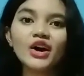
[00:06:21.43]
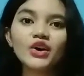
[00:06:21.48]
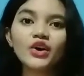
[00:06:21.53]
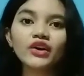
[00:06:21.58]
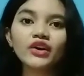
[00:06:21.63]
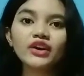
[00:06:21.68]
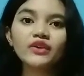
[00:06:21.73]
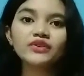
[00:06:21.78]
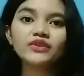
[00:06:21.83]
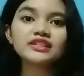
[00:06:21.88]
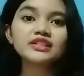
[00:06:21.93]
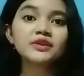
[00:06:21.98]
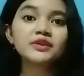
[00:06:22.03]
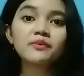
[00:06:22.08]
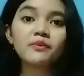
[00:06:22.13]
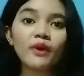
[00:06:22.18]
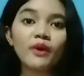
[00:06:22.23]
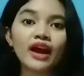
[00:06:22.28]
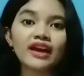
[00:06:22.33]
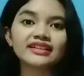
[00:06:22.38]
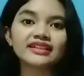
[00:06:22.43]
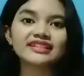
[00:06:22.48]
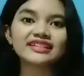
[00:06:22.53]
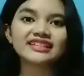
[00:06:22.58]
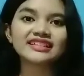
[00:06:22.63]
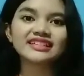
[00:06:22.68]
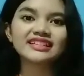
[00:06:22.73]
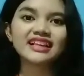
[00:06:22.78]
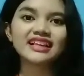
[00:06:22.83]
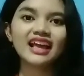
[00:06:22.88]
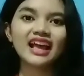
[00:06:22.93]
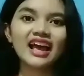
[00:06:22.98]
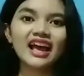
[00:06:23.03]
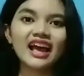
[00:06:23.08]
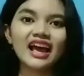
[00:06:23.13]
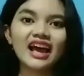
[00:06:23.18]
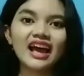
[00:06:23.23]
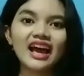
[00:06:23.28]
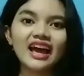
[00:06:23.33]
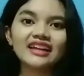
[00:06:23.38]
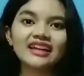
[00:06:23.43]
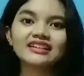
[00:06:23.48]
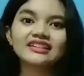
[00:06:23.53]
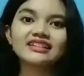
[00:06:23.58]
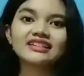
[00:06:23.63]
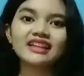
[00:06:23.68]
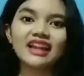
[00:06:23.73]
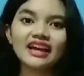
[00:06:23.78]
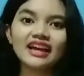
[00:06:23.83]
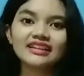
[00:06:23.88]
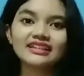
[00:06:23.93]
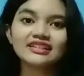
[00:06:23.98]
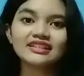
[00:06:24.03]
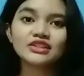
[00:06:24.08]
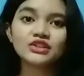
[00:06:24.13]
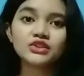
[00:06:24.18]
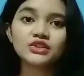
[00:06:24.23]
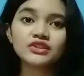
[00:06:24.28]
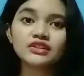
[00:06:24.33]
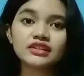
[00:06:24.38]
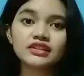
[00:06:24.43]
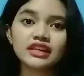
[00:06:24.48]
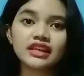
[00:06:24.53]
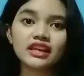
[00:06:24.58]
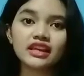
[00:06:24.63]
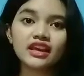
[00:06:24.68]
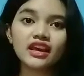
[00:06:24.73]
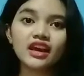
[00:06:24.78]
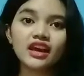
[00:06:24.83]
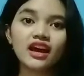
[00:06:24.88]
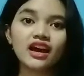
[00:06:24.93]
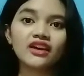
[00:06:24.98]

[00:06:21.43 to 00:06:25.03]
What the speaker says: Rocky was surprised and delighted to see